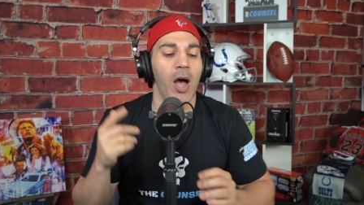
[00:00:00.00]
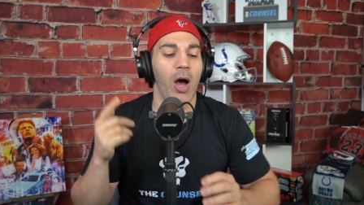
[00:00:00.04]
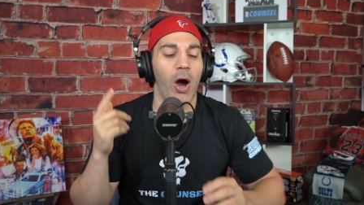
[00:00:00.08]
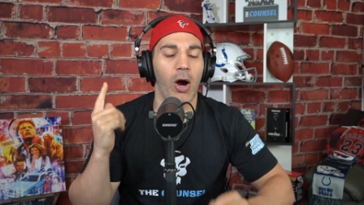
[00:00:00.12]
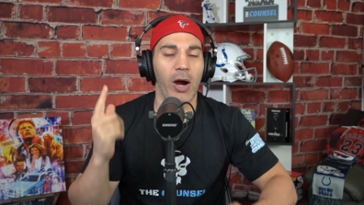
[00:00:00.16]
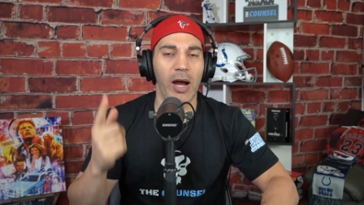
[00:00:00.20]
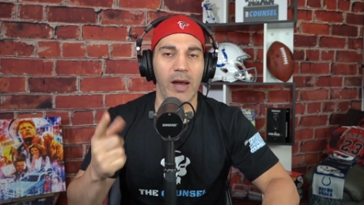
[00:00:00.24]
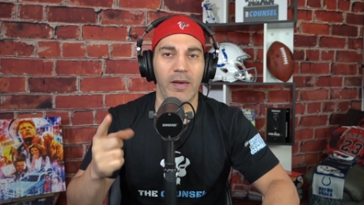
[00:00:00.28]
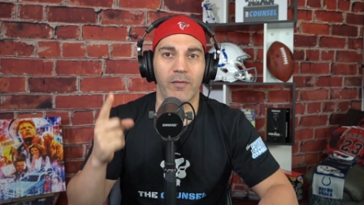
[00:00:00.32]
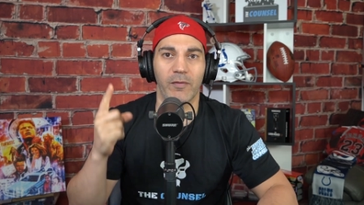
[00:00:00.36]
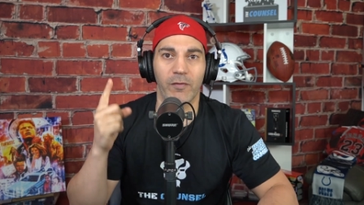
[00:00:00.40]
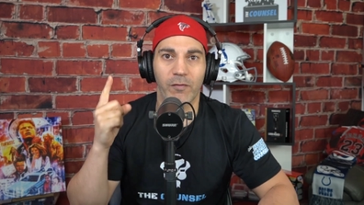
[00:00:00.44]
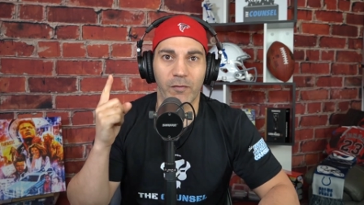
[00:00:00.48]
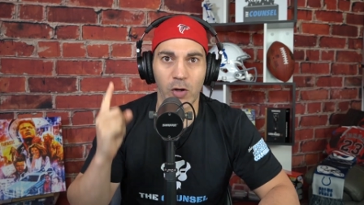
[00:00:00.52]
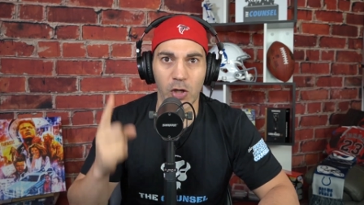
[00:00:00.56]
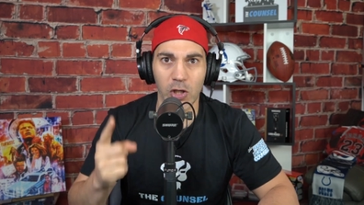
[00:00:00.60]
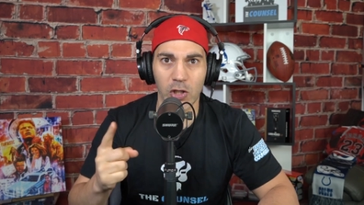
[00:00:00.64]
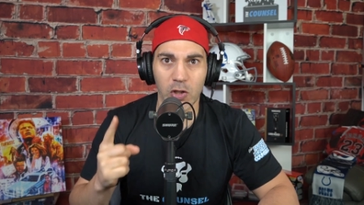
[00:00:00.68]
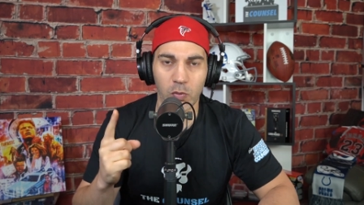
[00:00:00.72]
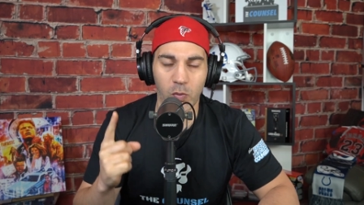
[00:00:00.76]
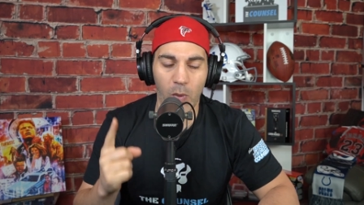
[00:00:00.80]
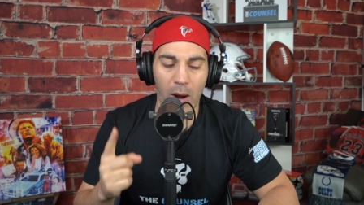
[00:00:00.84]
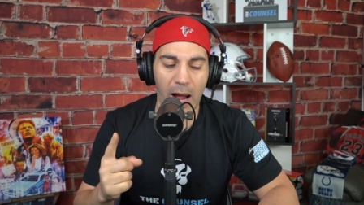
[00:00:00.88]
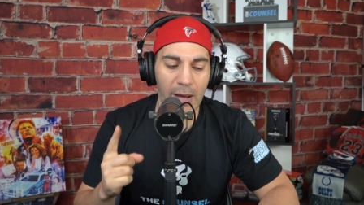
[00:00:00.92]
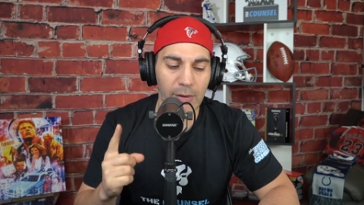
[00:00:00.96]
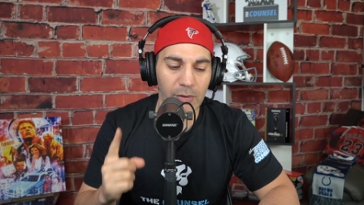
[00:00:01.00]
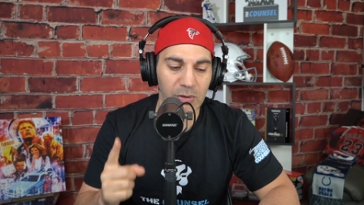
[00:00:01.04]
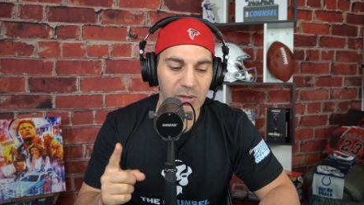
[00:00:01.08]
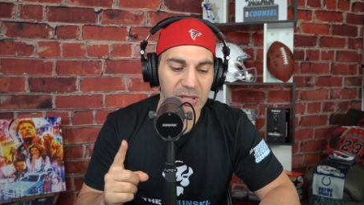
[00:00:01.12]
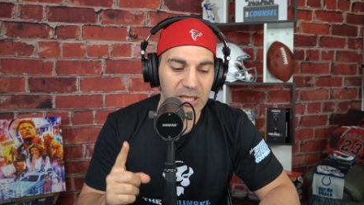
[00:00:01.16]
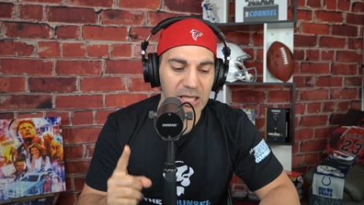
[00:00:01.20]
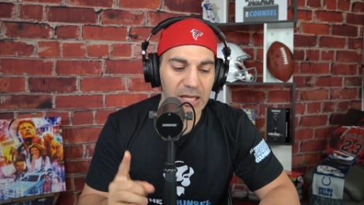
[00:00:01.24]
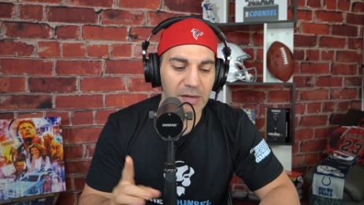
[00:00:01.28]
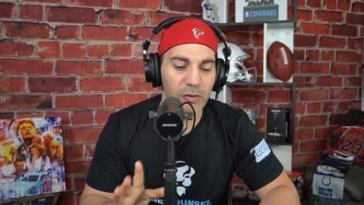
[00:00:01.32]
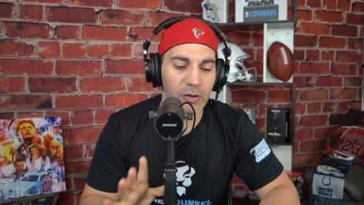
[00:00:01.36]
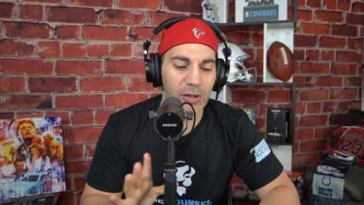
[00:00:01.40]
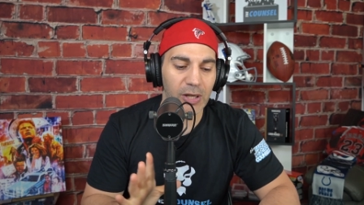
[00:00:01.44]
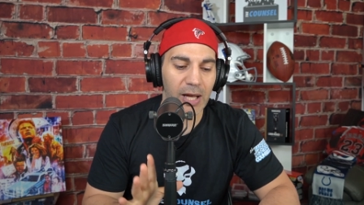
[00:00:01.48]
All right. First wide
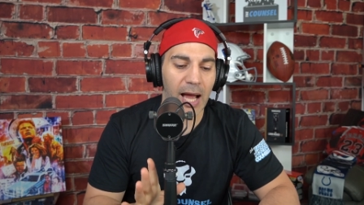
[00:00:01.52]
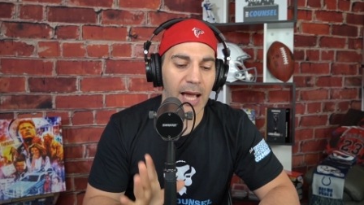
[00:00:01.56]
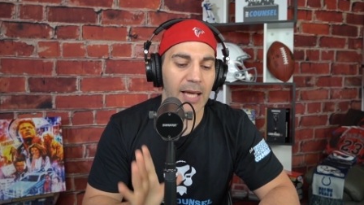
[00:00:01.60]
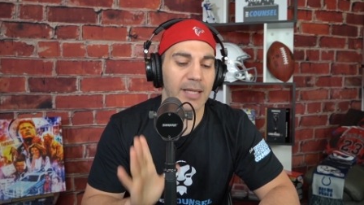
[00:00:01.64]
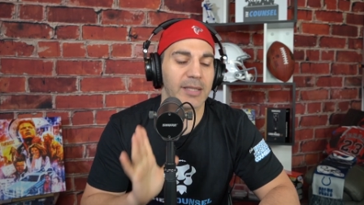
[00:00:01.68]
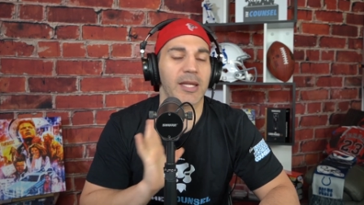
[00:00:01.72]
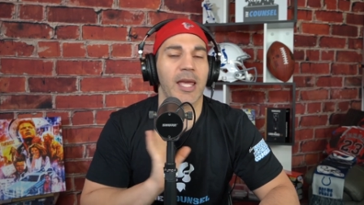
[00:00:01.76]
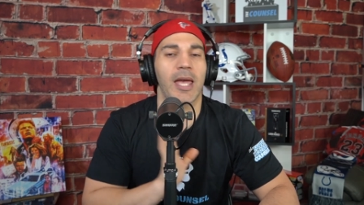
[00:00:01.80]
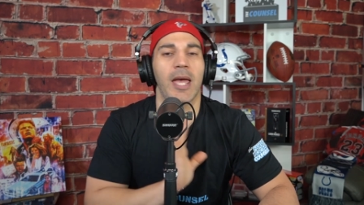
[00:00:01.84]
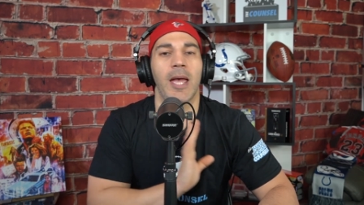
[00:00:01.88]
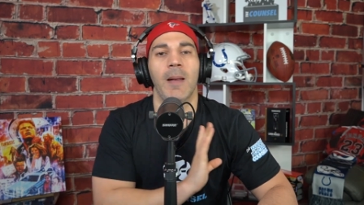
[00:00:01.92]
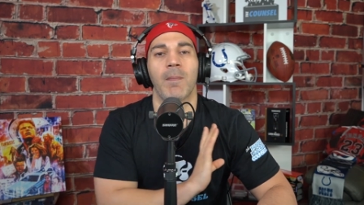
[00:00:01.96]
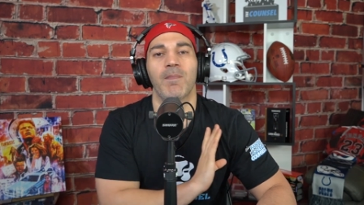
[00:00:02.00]
receiver, guys.